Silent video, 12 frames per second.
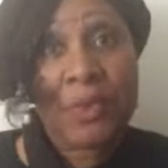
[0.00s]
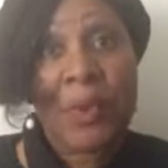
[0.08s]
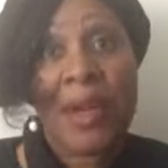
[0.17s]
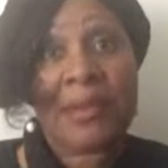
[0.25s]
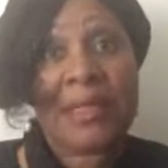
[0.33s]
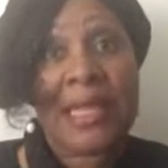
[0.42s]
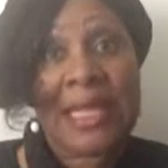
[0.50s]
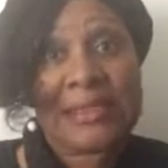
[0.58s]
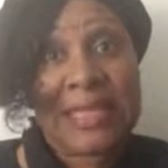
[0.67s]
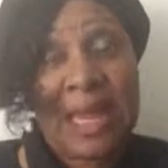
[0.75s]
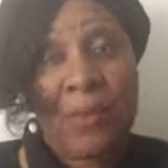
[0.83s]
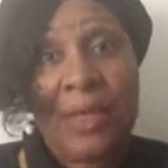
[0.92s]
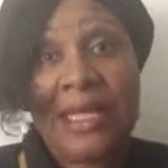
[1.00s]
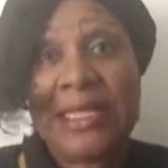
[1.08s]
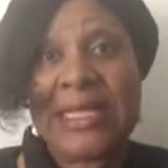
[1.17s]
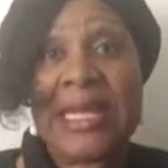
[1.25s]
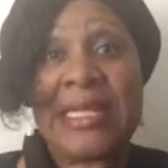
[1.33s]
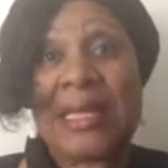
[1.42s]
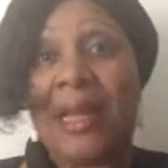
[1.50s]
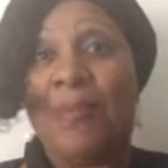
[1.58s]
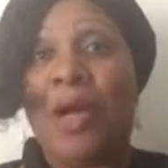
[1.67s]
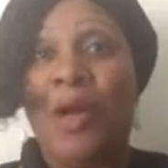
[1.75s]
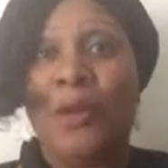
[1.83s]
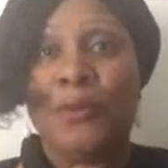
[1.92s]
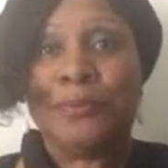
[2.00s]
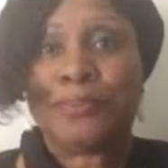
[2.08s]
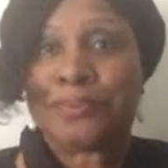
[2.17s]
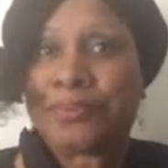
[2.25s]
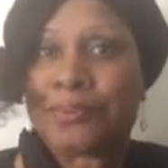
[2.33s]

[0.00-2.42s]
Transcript: to work the next day when he did come home.